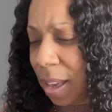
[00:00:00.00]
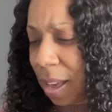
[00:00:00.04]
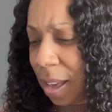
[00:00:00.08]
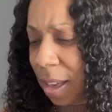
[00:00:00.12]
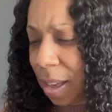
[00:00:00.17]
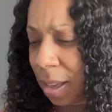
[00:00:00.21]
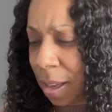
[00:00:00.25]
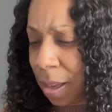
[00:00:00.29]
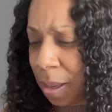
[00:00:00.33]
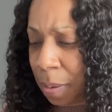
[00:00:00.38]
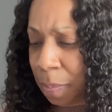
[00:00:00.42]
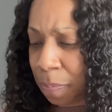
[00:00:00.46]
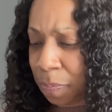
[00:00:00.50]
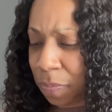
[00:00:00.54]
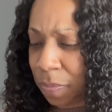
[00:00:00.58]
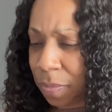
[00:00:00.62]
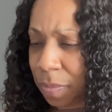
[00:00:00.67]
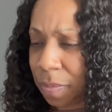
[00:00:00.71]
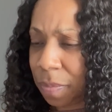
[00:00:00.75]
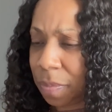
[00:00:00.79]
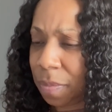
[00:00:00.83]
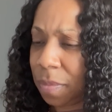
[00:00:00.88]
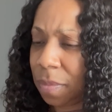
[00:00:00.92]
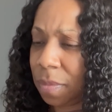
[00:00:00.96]

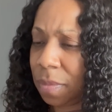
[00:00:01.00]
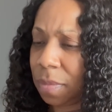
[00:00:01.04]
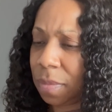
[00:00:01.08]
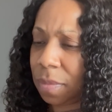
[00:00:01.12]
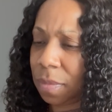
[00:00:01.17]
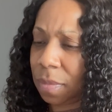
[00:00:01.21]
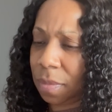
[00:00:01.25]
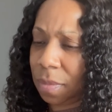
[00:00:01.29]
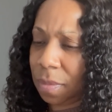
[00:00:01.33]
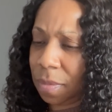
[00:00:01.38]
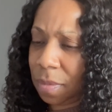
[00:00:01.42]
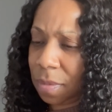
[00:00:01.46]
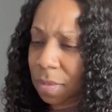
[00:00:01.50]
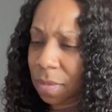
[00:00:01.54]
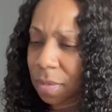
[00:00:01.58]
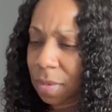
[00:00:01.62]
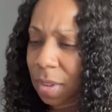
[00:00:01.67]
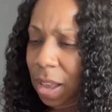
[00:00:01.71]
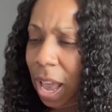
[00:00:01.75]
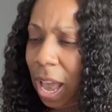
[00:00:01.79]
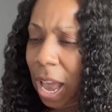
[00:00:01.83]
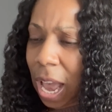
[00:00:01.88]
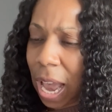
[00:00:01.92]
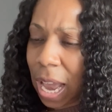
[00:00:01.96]
Um,
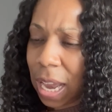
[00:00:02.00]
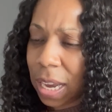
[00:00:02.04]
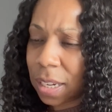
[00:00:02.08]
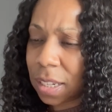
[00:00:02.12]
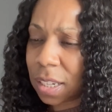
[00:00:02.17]
I